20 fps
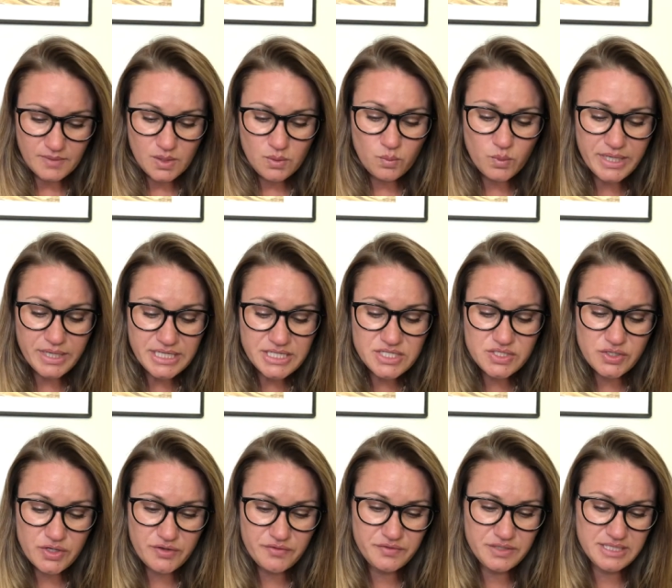We
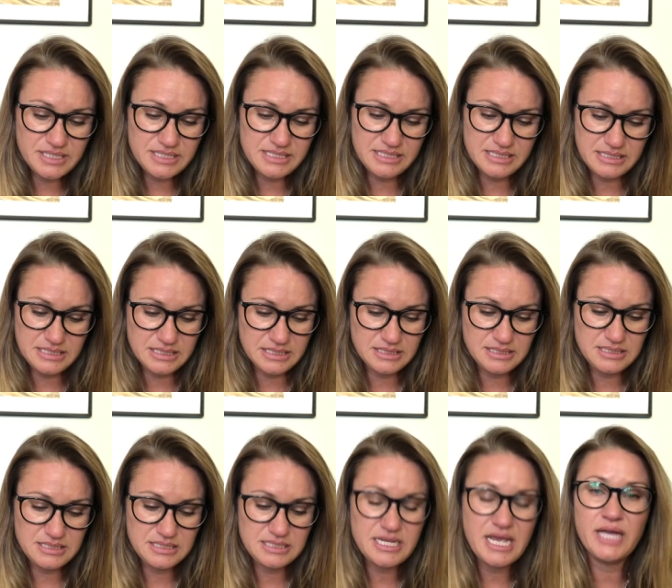deserve the
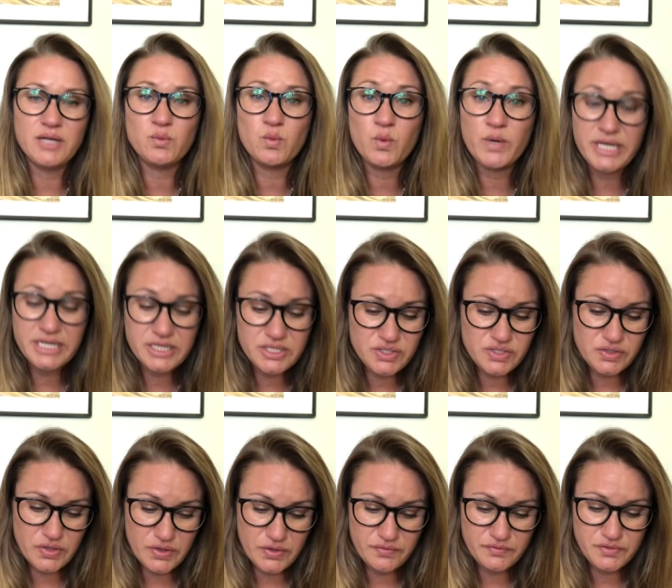assistance and we
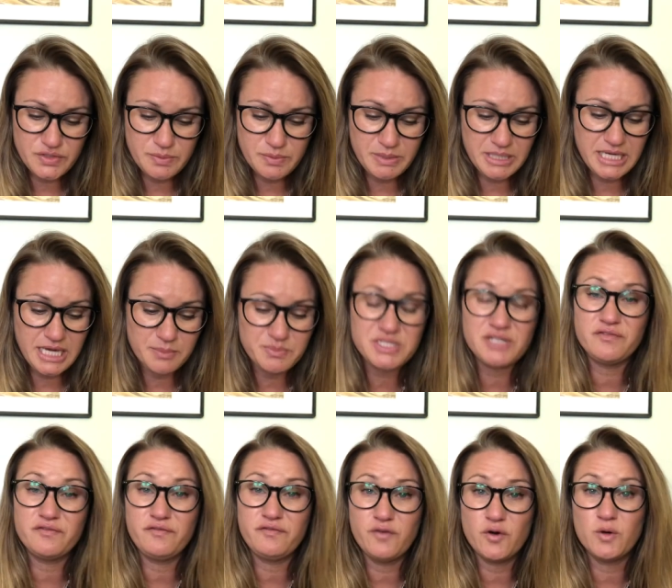deserve to be kept
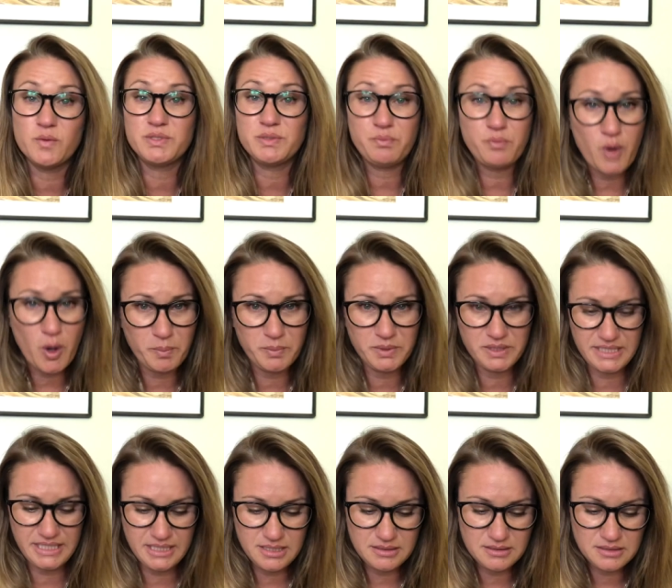informed
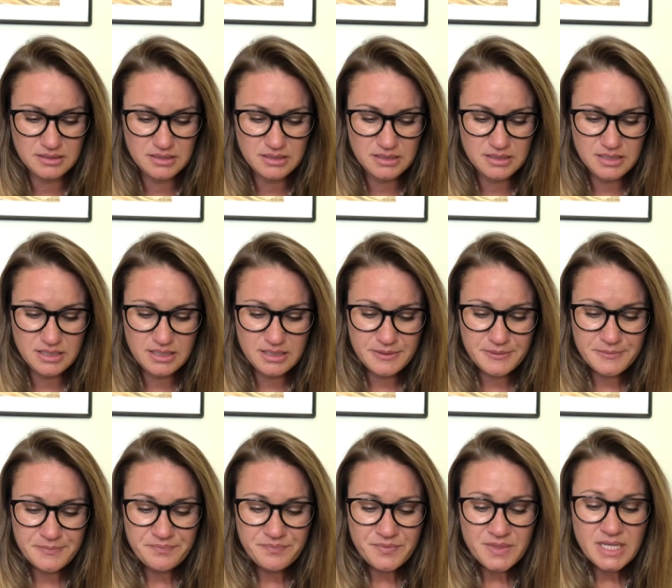properly.
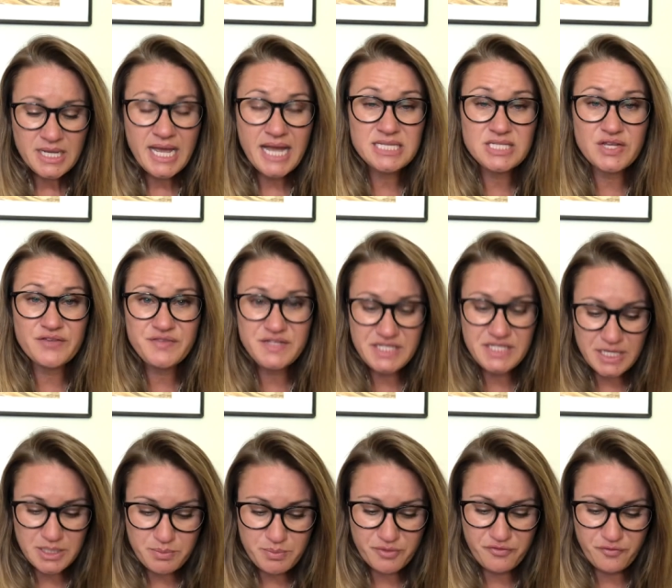As I've
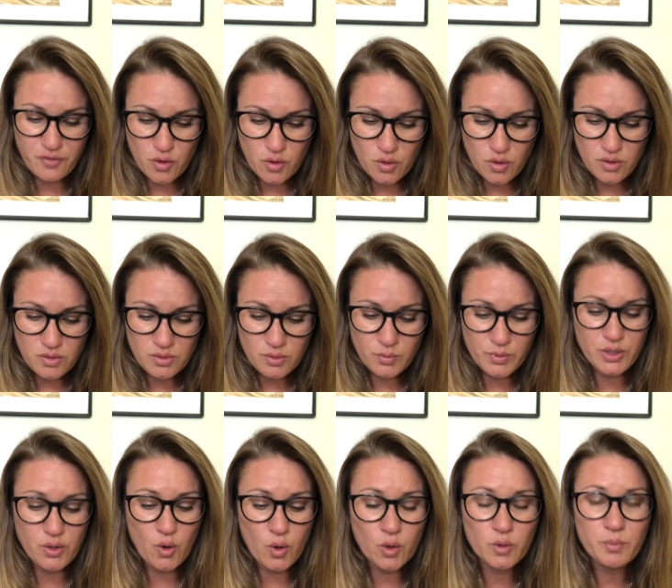said before, we
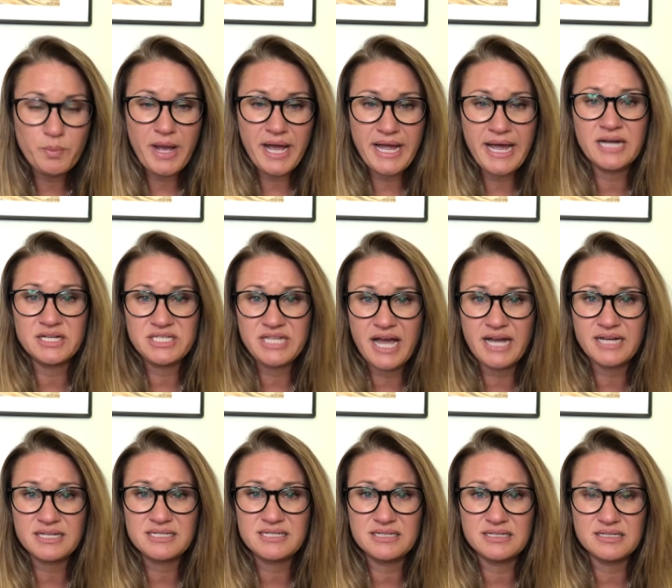all pay our
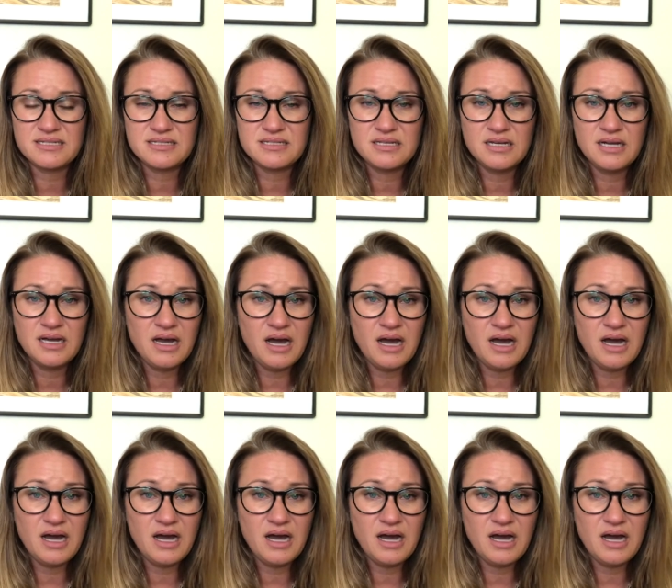taxes.